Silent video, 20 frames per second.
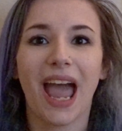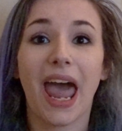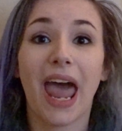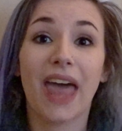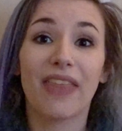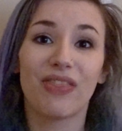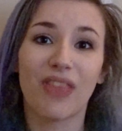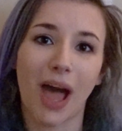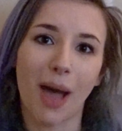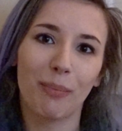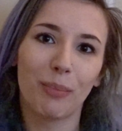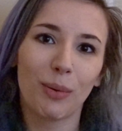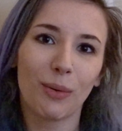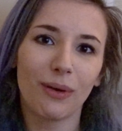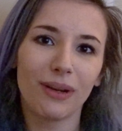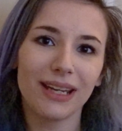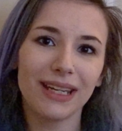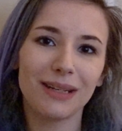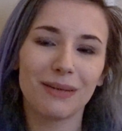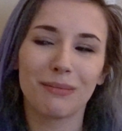At that
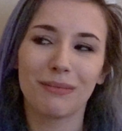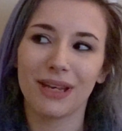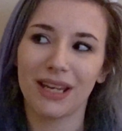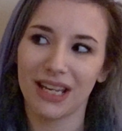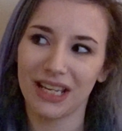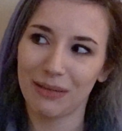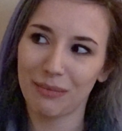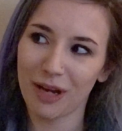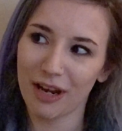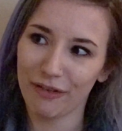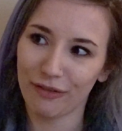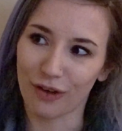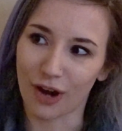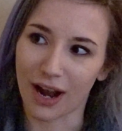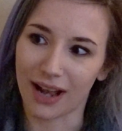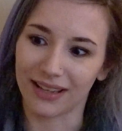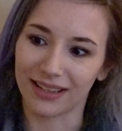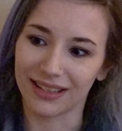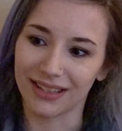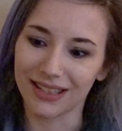point, me and my
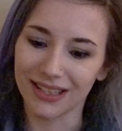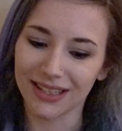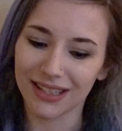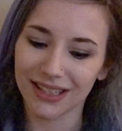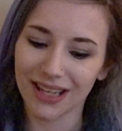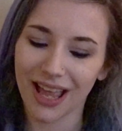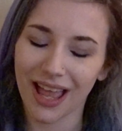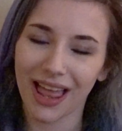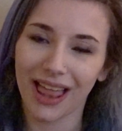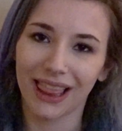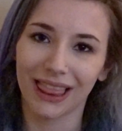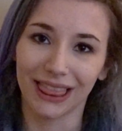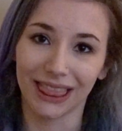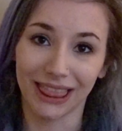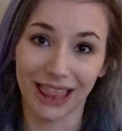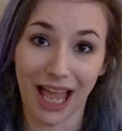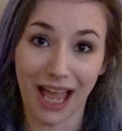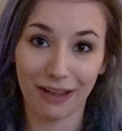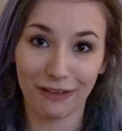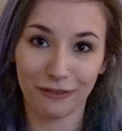friends
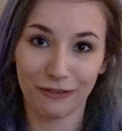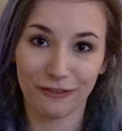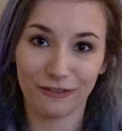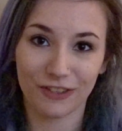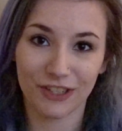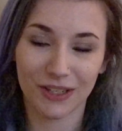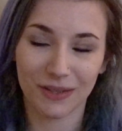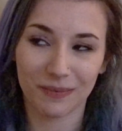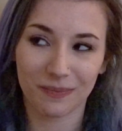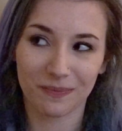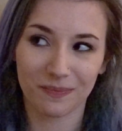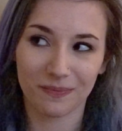left.